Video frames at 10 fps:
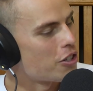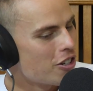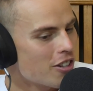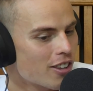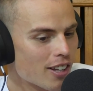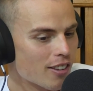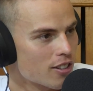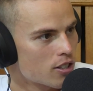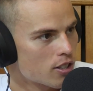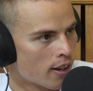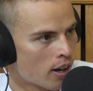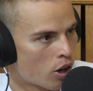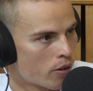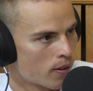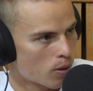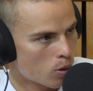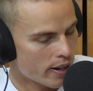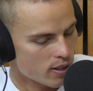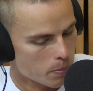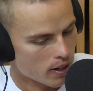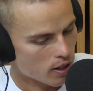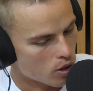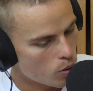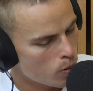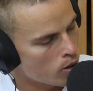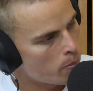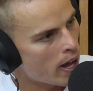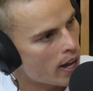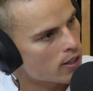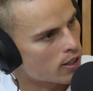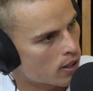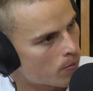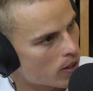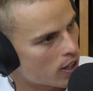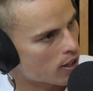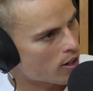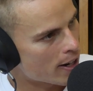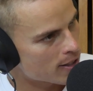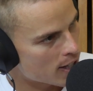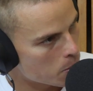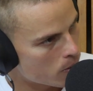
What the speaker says: Do you think this year overall has been a good or a bad year in the grand scheme